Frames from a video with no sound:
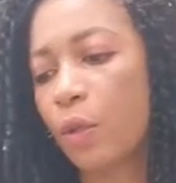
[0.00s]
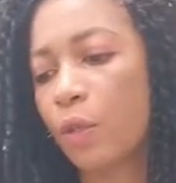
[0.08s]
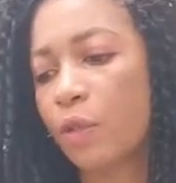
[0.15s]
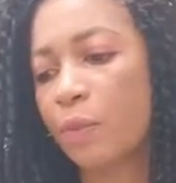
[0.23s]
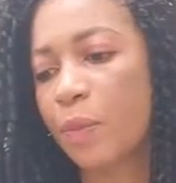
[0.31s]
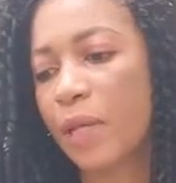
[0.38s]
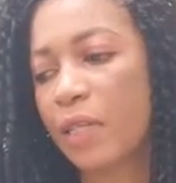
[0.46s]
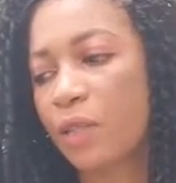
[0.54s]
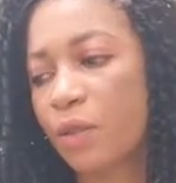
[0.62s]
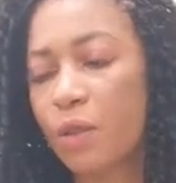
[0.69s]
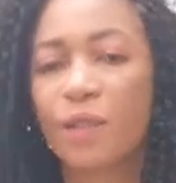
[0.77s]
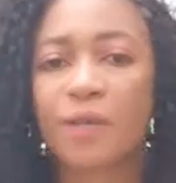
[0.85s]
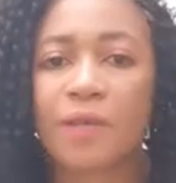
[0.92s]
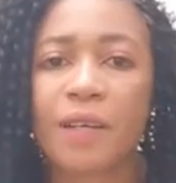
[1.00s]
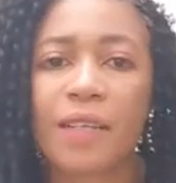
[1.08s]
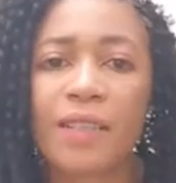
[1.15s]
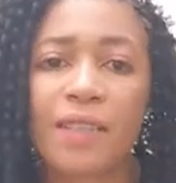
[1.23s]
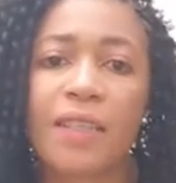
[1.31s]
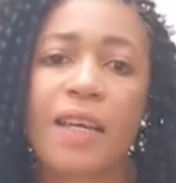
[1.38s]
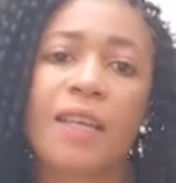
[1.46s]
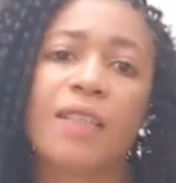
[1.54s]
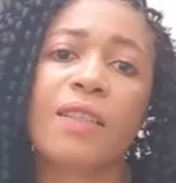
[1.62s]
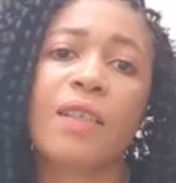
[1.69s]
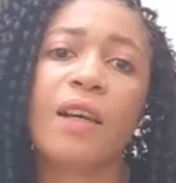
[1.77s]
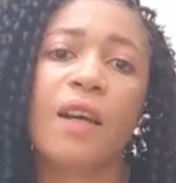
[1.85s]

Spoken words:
was based on the fact that